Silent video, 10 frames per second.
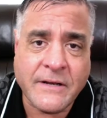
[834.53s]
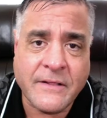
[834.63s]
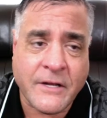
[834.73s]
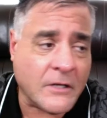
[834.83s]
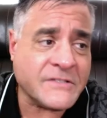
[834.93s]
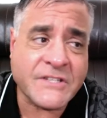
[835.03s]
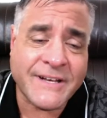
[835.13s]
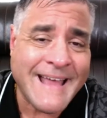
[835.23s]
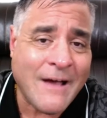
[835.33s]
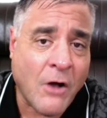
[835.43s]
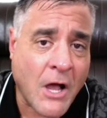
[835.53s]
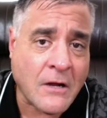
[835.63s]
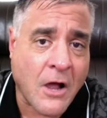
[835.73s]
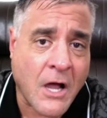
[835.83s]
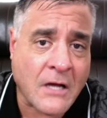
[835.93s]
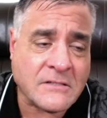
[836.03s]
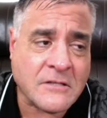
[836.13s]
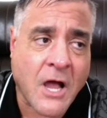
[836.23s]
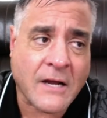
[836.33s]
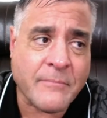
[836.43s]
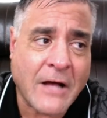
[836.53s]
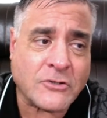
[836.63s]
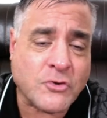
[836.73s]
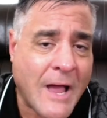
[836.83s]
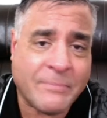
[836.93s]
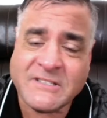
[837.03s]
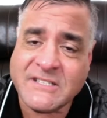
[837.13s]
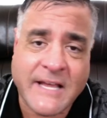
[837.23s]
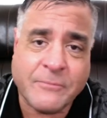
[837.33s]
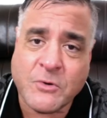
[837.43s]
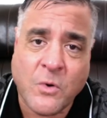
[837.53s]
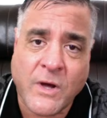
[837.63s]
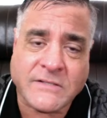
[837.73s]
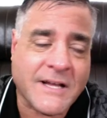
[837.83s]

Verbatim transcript: Then all of a sudden now Hong Kong's talking about dropping stablecoins.